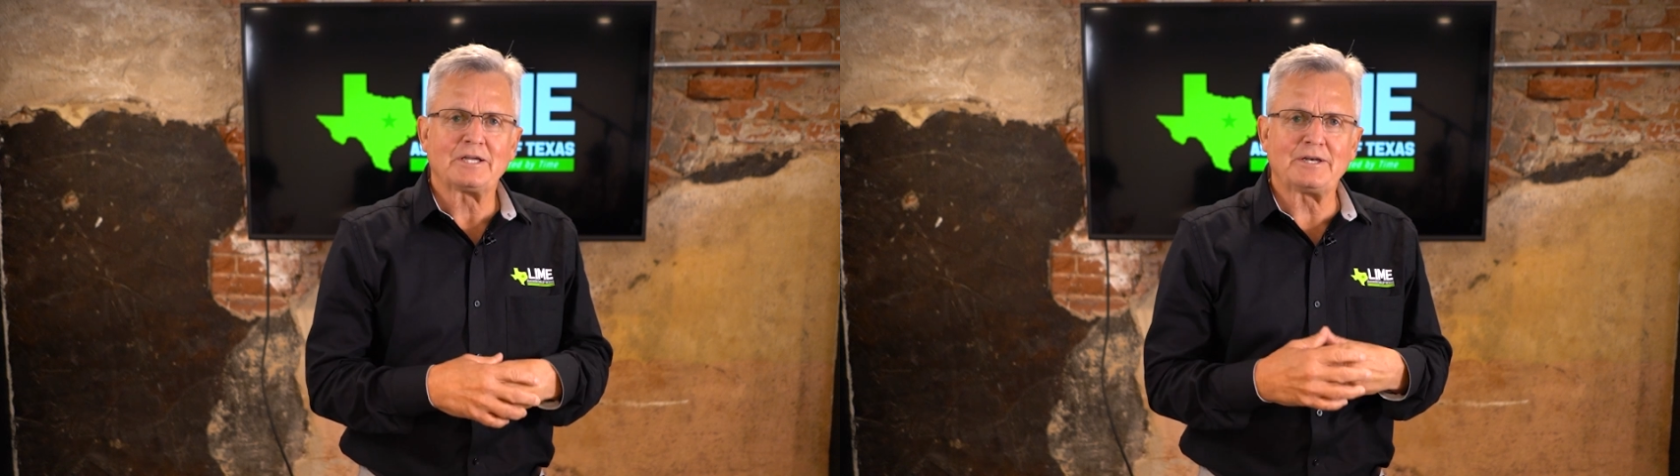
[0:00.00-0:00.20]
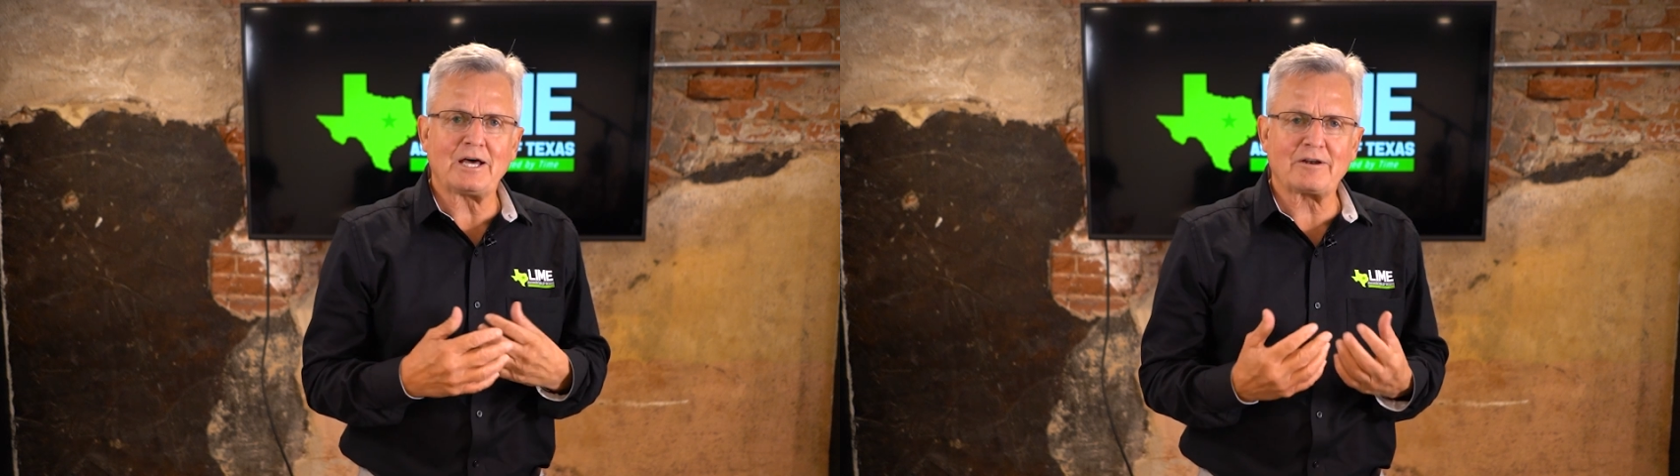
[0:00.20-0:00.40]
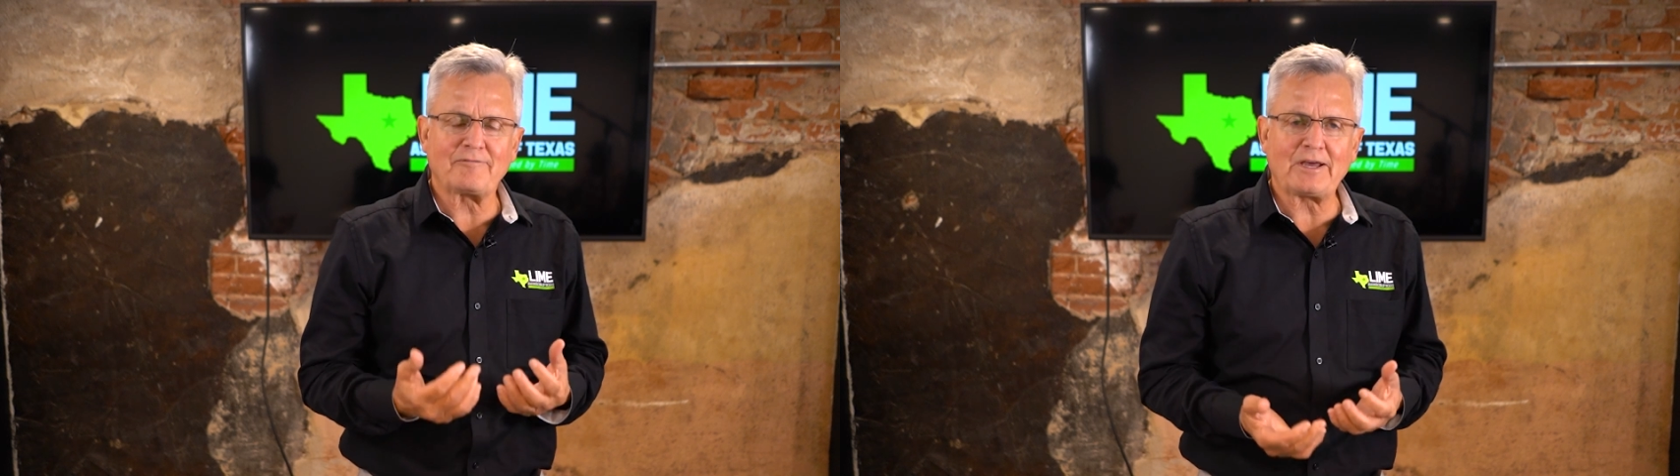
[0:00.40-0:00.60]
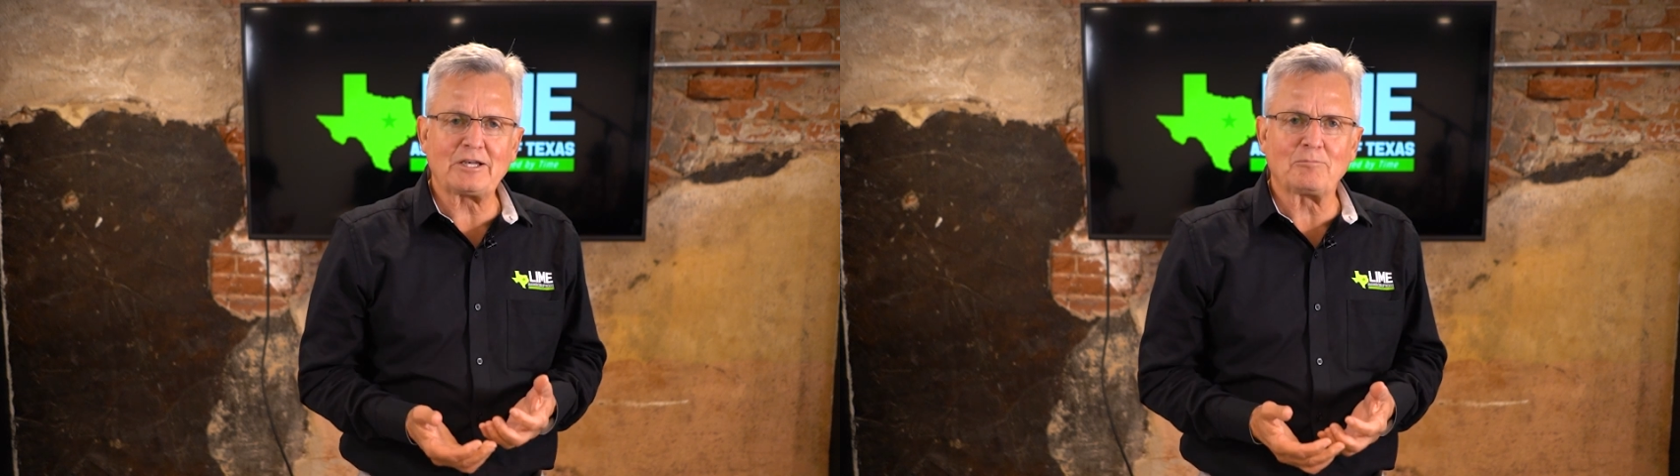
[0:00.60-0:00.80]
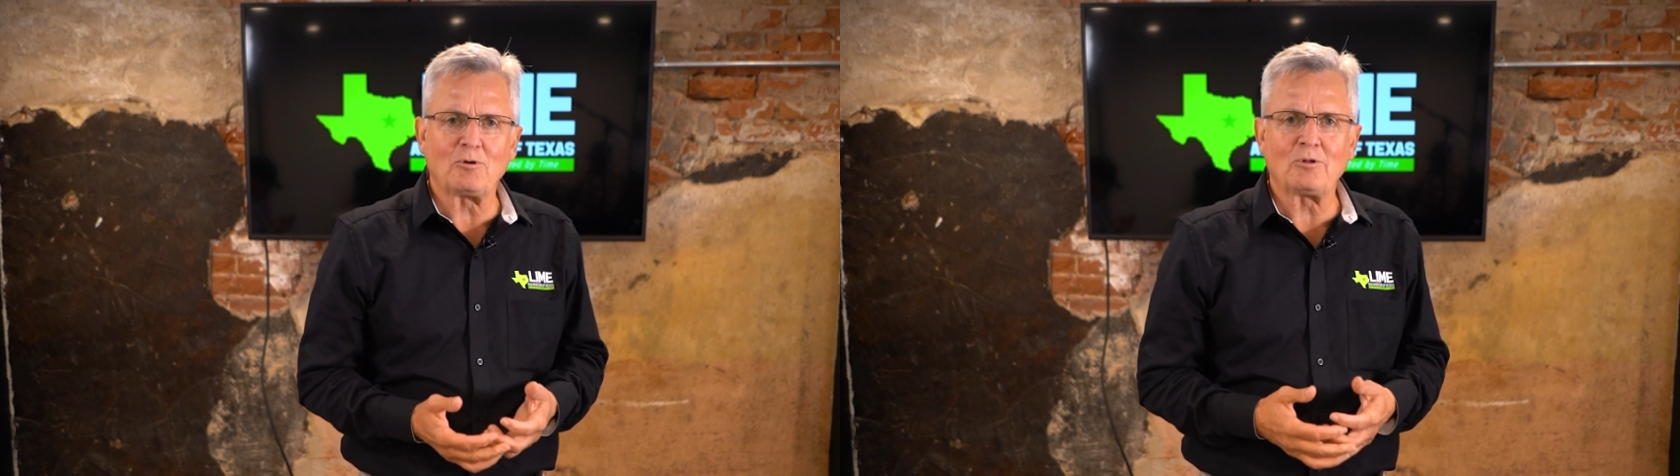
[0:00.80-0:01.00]
not
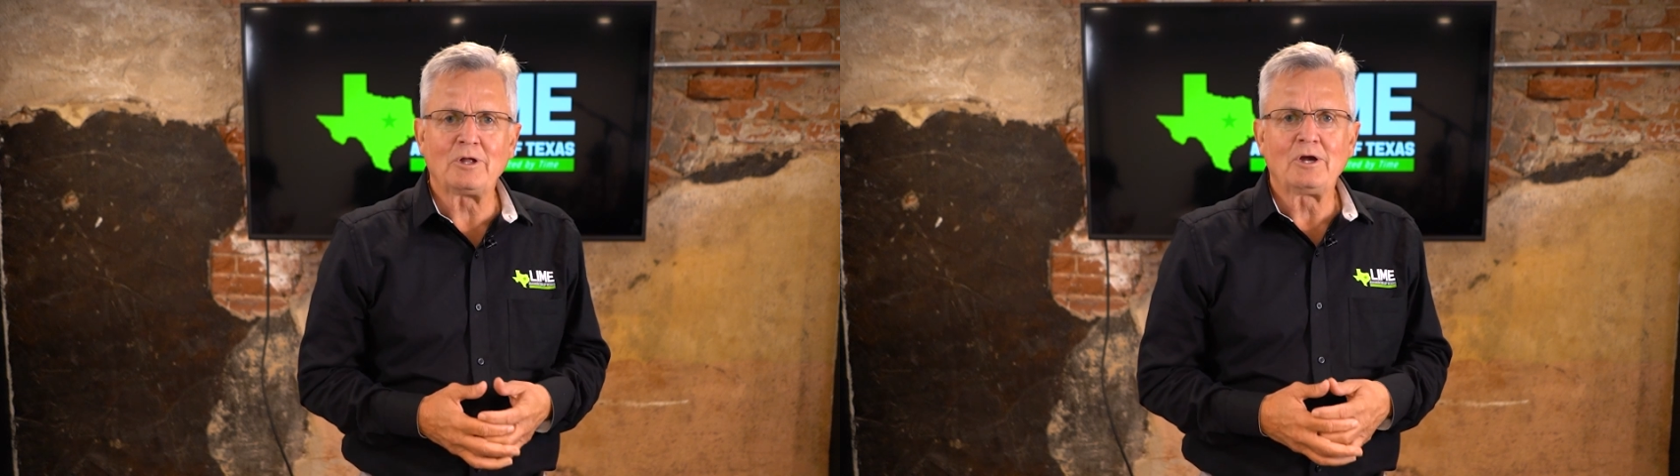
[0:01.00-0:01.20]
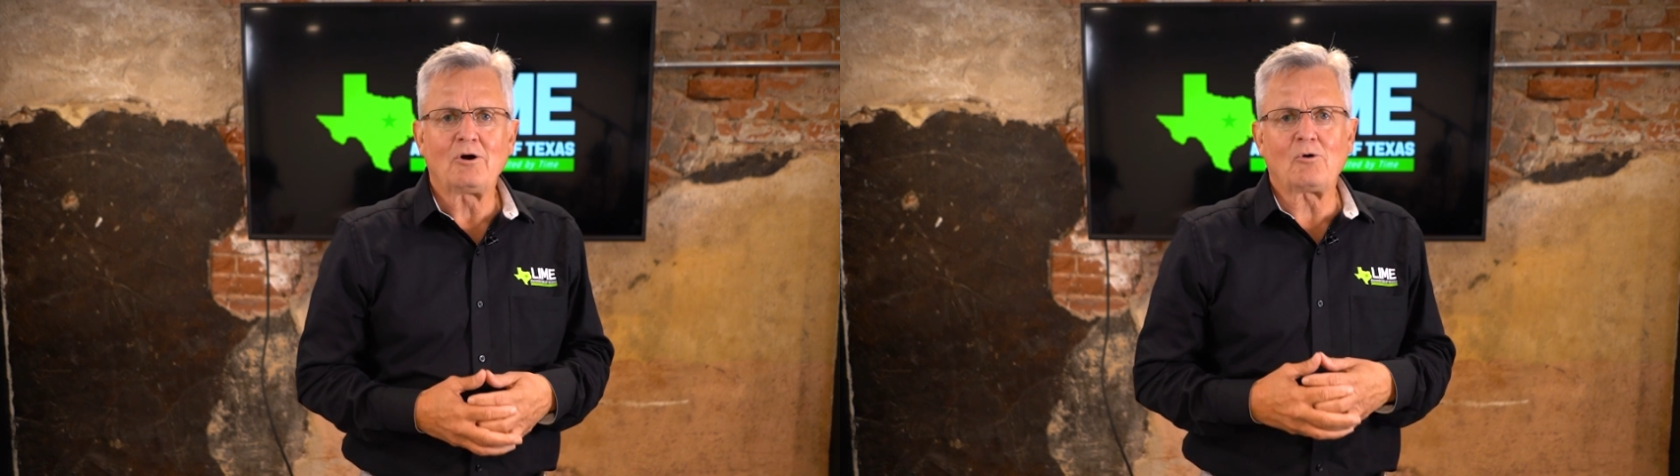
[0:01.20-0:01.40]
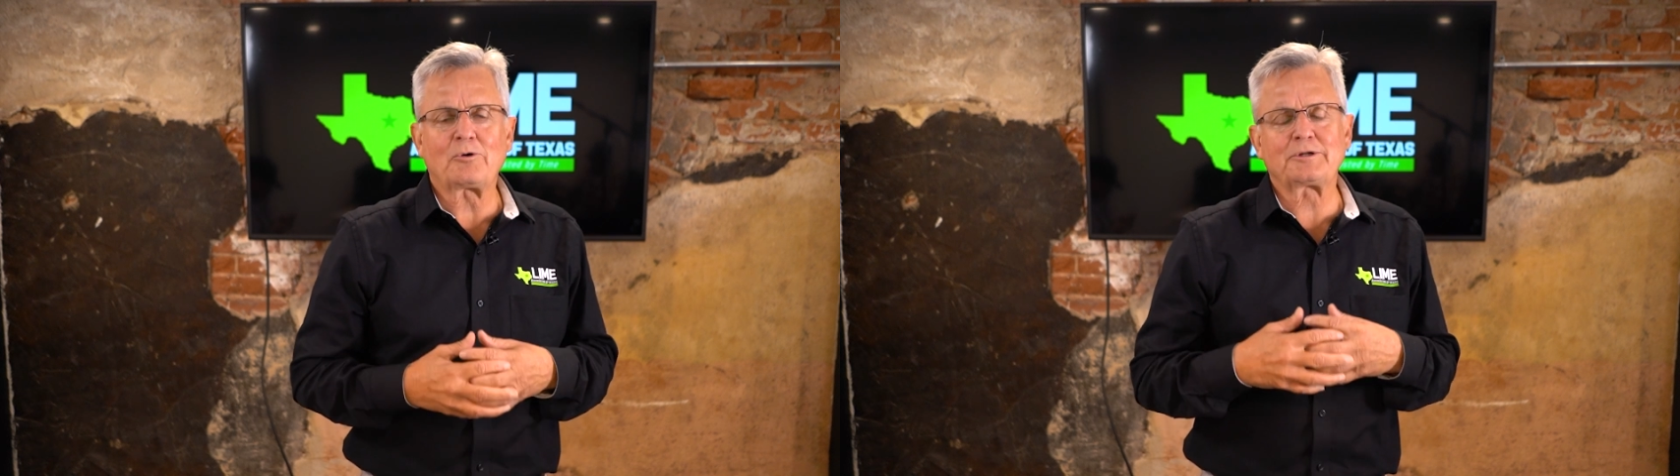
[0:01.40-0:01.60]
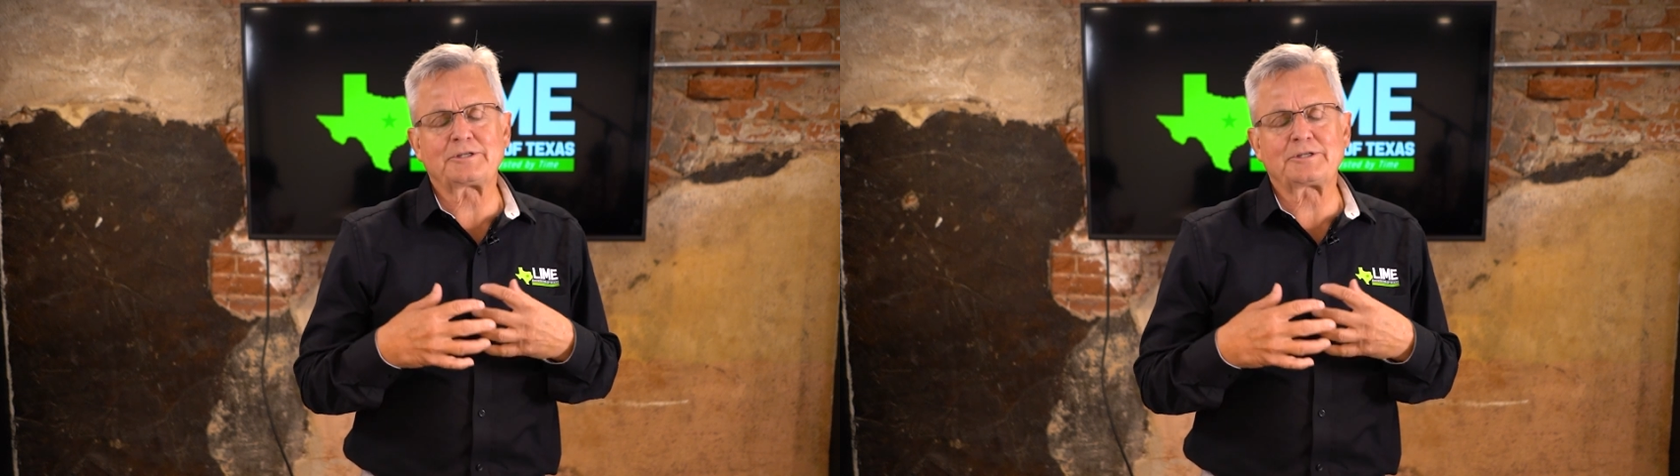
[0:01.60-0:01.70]
available or